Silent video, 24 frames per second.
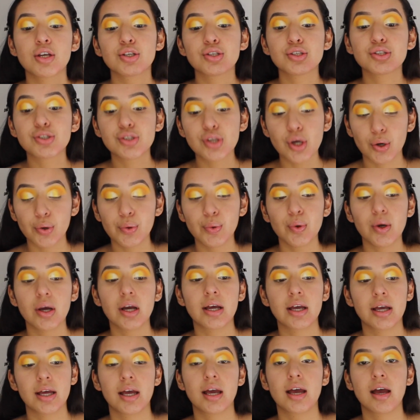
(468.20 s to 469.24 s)
So
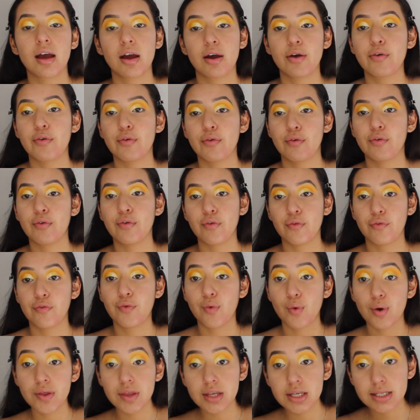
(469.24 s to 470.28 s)

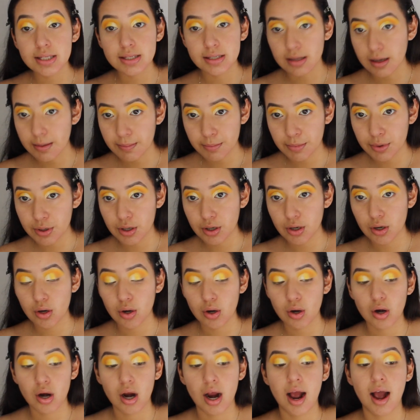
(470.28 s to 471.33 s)
for the summer,
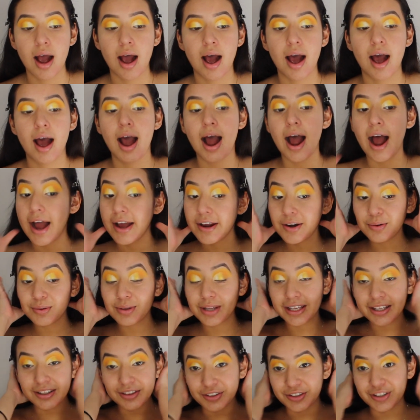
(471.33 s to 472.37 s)
I don't
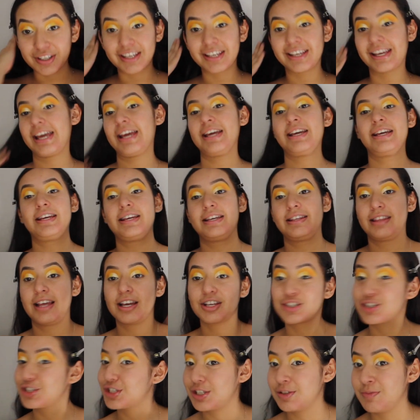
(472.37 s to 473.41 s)
like looking cakey.
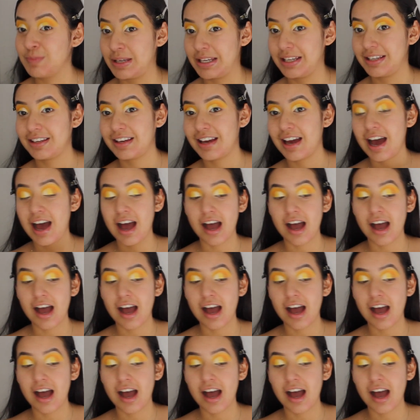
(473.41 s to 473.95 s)
That's just me.